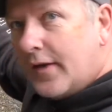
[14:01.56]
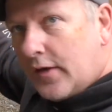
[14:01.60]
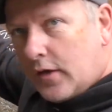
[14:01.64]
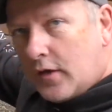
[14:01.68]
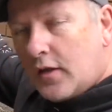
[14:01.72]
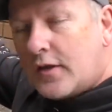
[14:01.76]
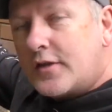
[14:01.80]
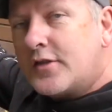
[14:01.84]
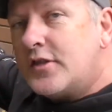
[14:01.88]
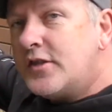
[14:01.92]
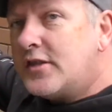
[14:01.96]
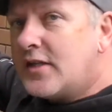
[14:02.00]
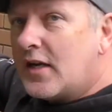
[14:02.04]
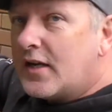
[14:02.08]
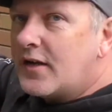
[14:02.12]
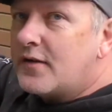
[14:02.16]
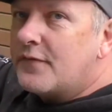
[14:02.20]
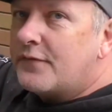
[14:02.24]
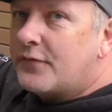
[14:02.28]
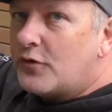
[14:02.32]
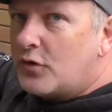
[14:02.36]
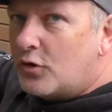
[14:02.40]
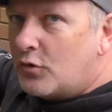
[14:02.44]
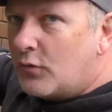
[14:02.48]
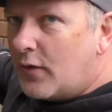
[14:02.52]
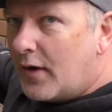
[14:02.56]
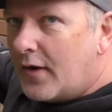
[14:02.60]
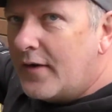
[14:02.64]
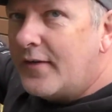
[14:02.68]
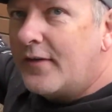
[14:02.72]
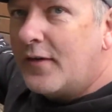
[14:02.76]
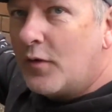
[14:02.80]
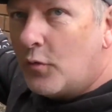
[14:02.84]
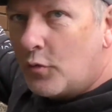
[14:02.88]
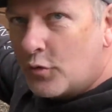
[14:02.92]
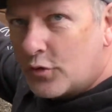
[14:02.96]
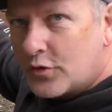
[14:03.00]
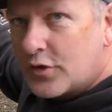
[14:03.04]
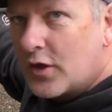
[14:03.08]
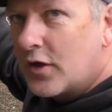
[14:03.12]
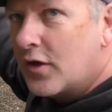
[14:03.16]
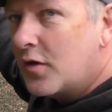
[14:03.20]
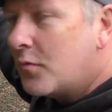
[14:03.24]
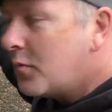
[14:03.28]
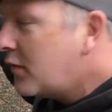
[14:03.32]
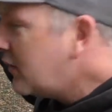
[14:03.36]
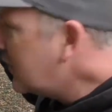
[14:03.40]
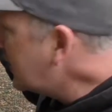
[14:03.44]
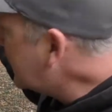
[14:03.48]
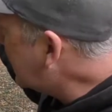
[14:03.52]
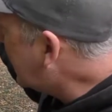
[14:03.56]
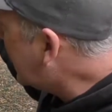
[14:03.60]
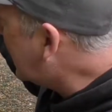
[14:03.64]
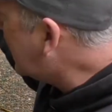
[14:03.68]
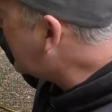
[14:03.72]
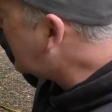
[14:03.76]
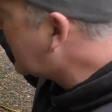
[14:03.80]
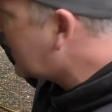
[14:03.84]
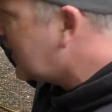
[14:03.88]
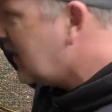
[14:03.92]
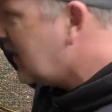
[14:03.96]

and I'll actually take it for a run and we'll show you them in the dark.